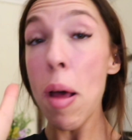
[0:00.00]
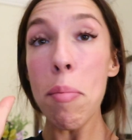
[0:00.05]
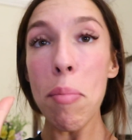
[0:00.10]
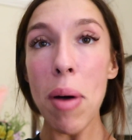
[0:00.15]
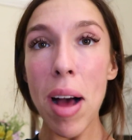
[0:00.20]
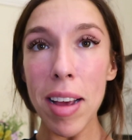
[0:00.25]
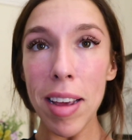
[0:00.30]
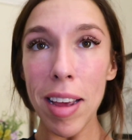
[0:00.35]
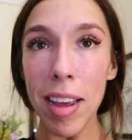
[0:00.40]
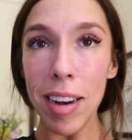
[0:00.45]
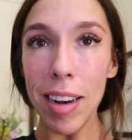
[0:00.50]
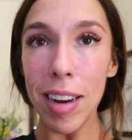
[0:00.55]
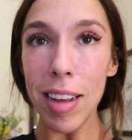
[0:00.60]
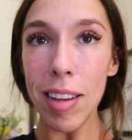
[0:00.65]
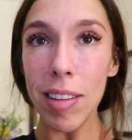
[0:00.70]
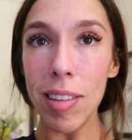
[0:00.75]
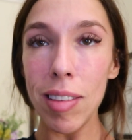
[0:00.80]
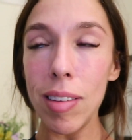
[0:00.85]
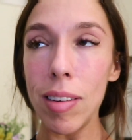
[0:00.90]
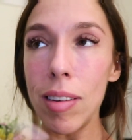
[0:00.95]
packing
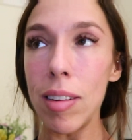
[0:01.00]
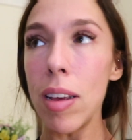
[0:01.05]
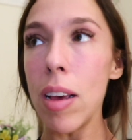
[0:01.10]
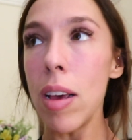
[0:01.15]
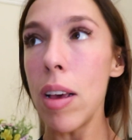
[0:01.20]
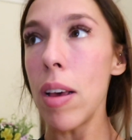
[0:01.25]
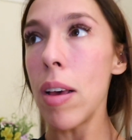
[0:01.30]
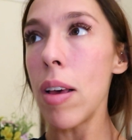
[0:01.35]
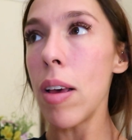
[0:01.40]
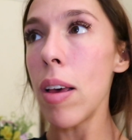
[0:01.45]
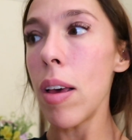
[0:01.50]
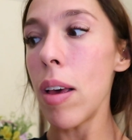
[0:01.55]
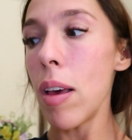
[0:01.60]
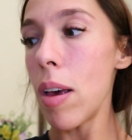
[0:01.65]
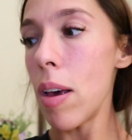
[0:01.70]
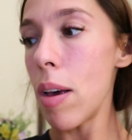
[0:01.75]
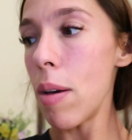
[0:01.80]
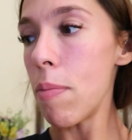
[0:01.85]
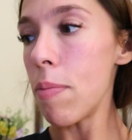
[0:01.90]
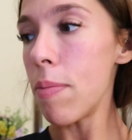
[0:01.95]
list.
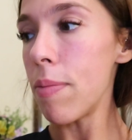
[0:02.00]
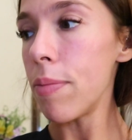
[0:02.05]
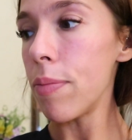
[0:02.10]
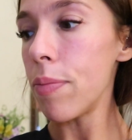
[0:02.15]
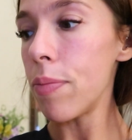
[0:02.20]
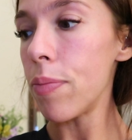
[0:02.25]
Um,